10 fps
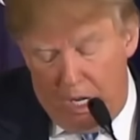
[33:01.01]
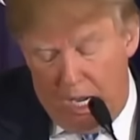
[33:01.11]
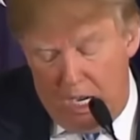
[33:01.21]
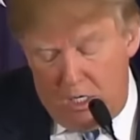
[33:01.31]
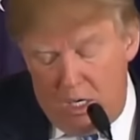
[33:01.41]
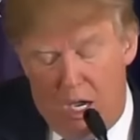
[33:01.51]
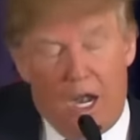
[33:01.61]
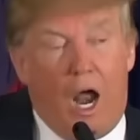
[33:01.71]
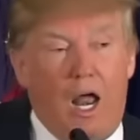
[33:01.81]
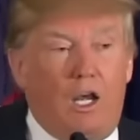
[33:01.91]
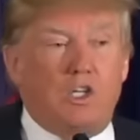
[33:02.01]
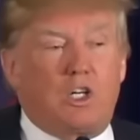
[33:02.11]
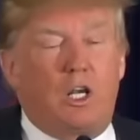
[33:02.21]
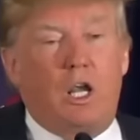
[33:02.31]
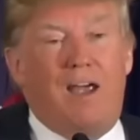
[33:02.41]
And, and
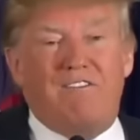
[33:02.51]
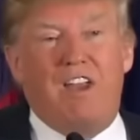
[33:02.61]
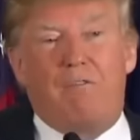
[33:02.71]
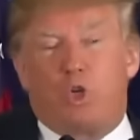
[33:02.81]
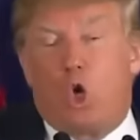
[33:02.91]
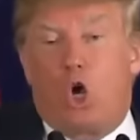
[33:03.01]
honestly, I've never